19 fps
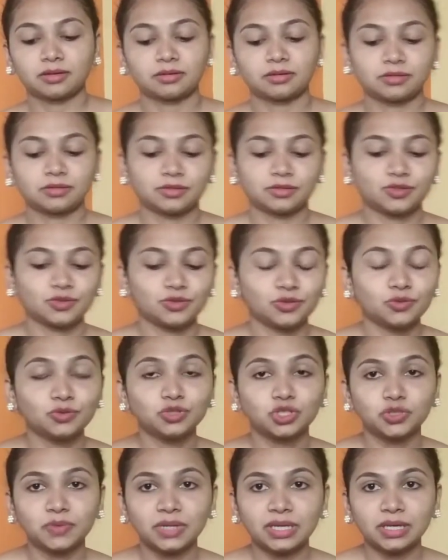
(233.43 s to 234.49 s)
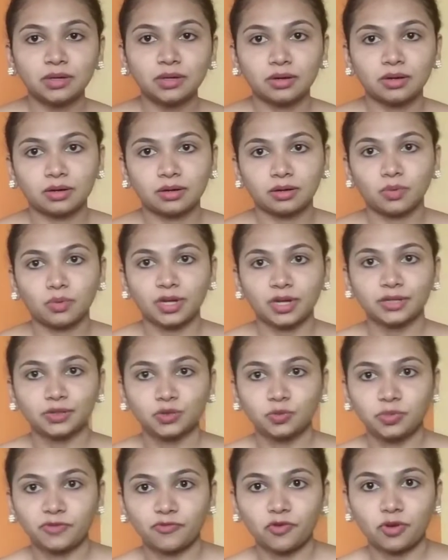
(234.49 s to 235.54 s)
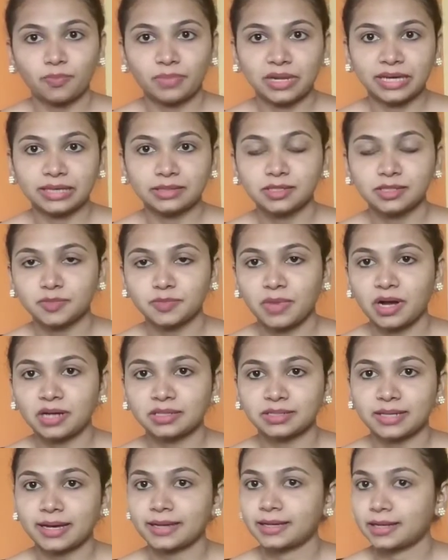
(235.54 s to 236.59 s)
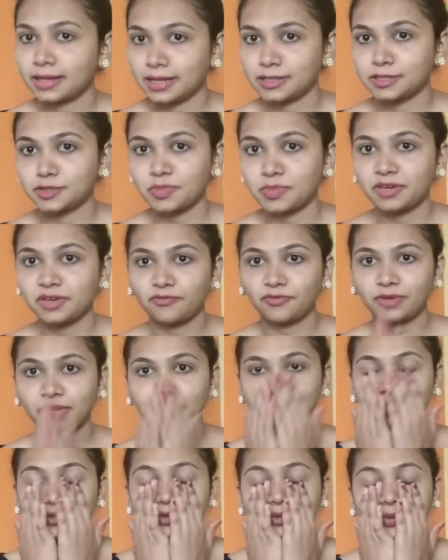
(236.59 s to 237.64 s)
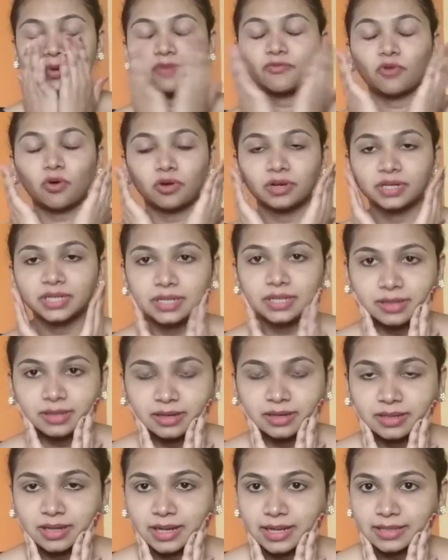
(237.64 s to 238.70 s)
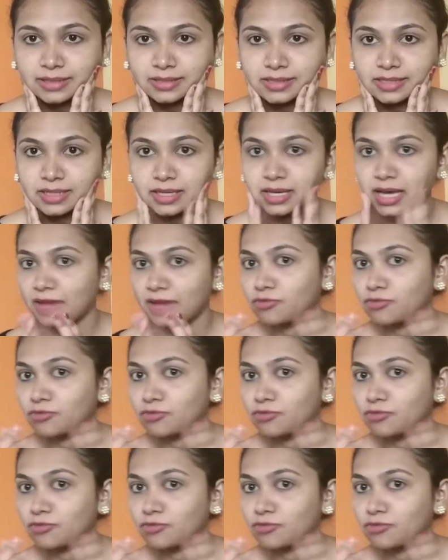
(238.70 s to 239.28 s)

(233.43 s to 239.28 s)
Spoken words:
So usually what I do before applying this mask, I cleanse my face. So I've already done cleansing.